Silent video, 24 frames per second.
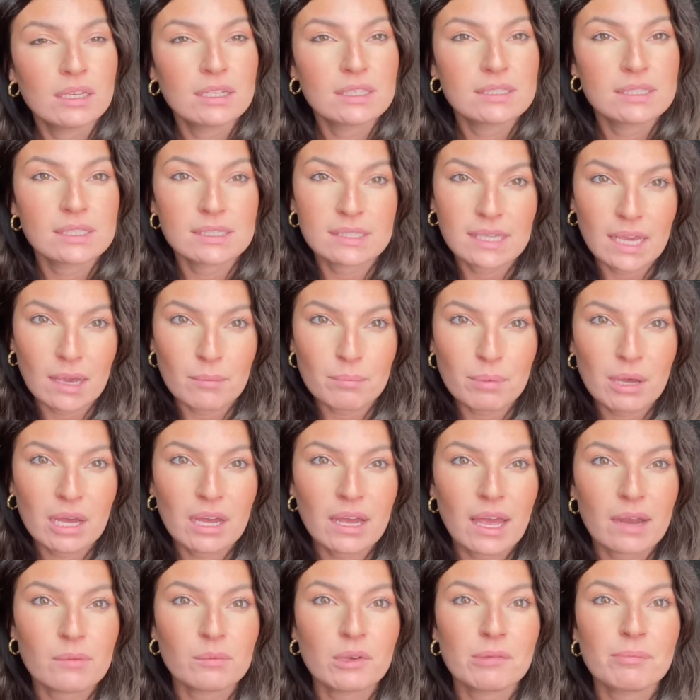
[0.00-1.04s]
to Tampa
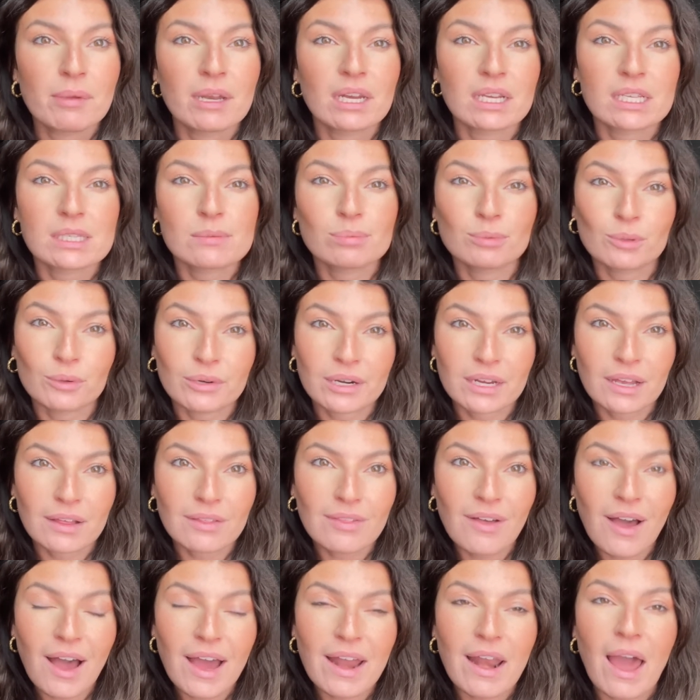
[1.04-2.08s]
and we've been exploring a
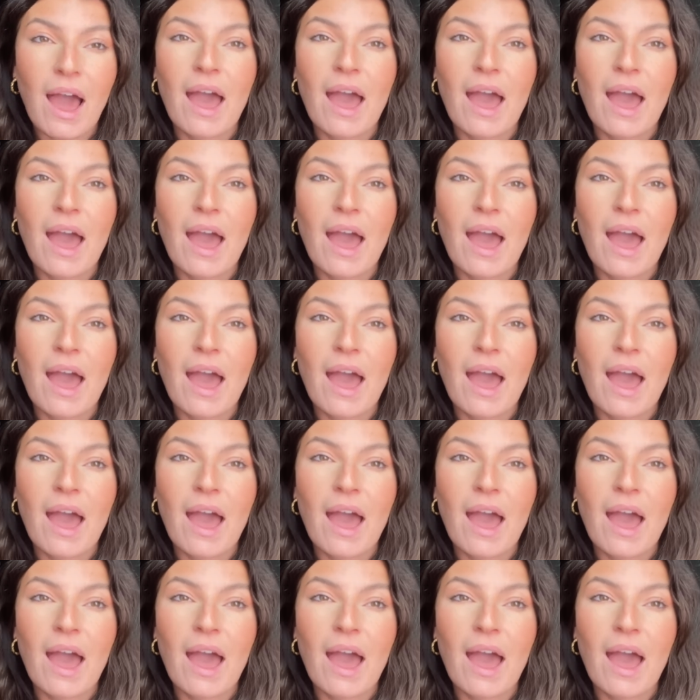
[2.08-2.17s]
lot,